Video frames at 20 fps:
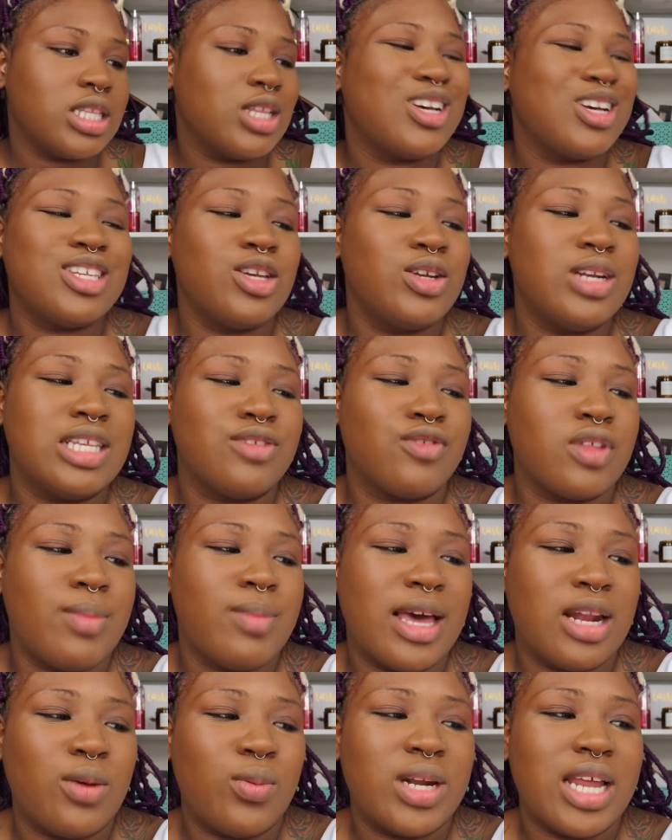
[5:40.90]
So it doesn't really
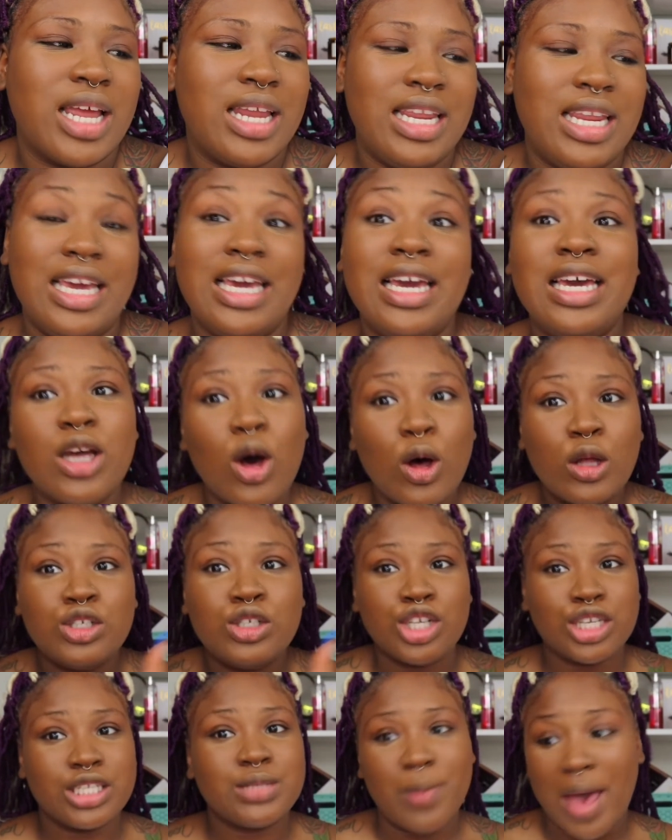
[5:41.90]
matter what I need. It uh,
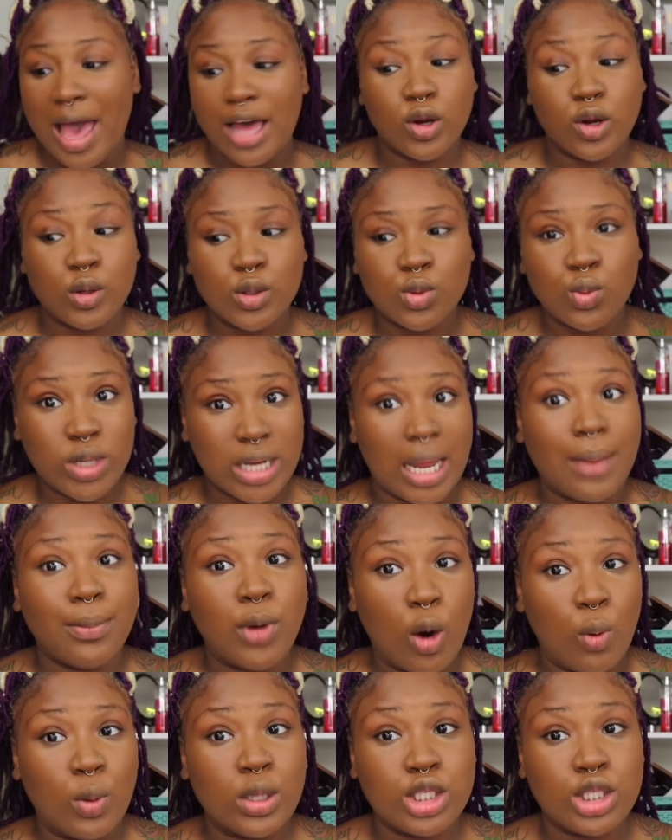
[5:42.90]
just matters what I'm
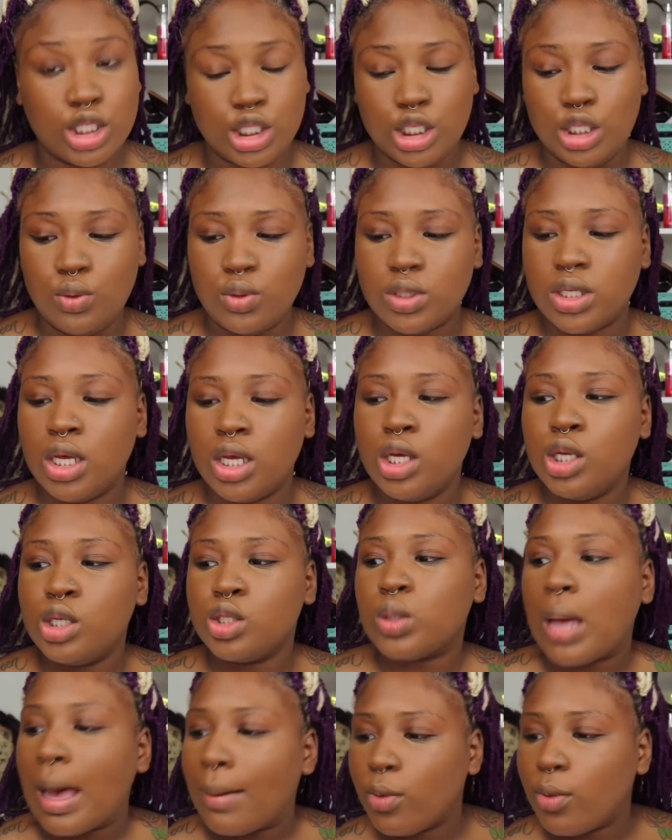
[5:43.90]
going to use.
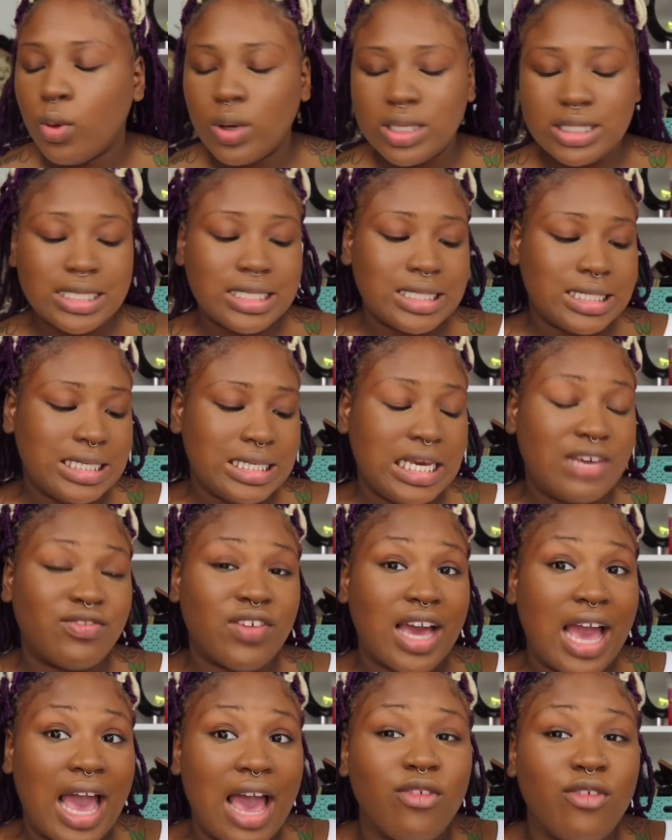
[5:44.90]
So I'm going to see if I
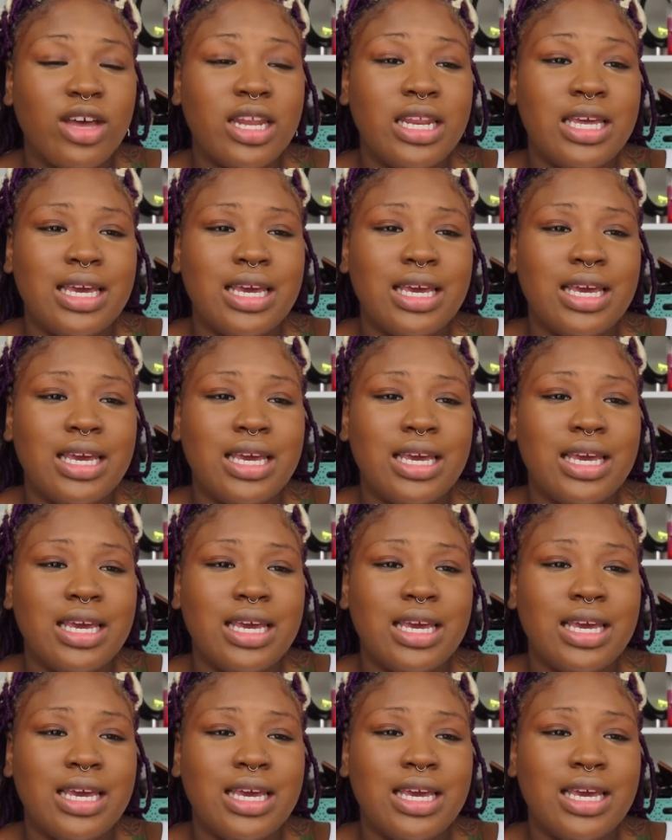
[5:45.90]
have any,